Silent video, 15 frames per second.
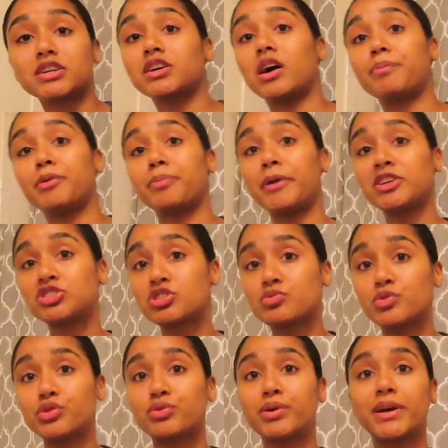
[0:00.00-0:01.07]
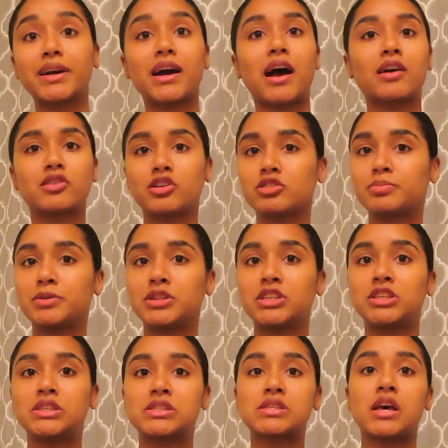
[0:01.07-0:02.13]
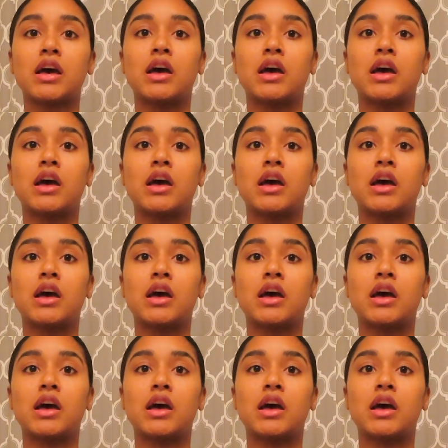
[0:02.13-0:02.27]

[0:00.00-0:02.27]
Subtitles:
a couple pictures real quick. I called the police.